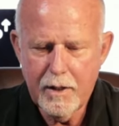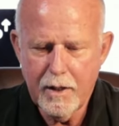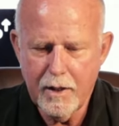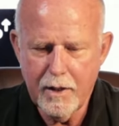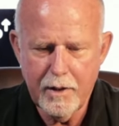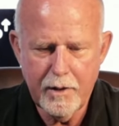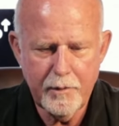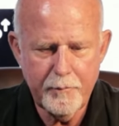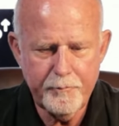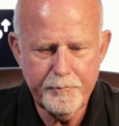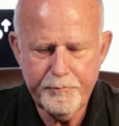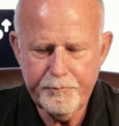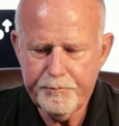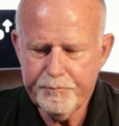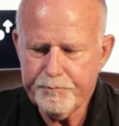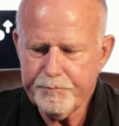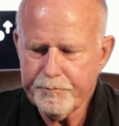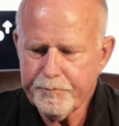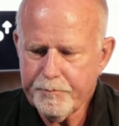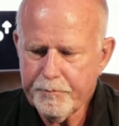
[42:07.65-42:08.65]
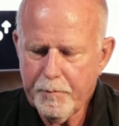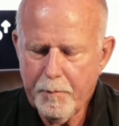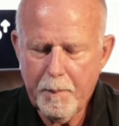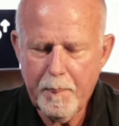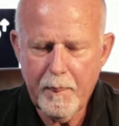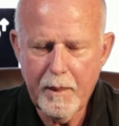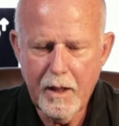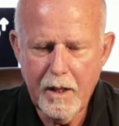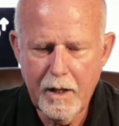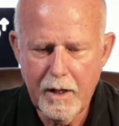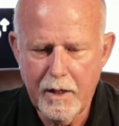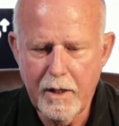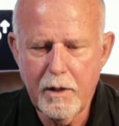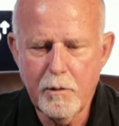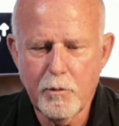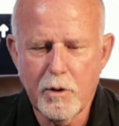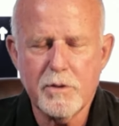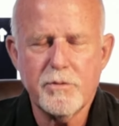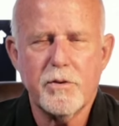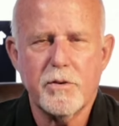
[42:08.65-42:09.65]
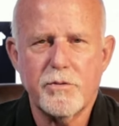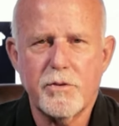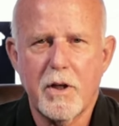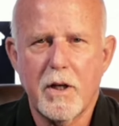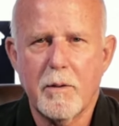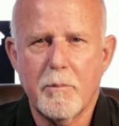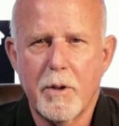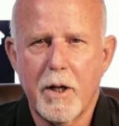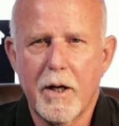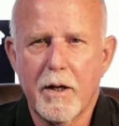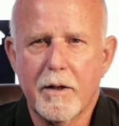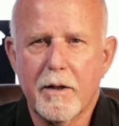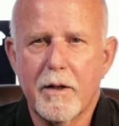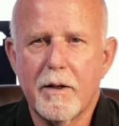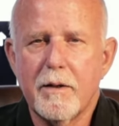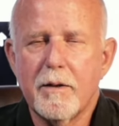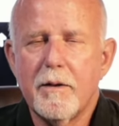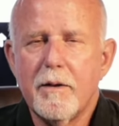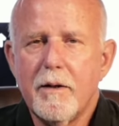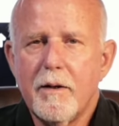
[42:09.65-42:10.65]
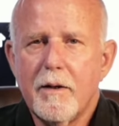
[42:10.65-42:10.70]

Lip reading: Um, and he wants to see America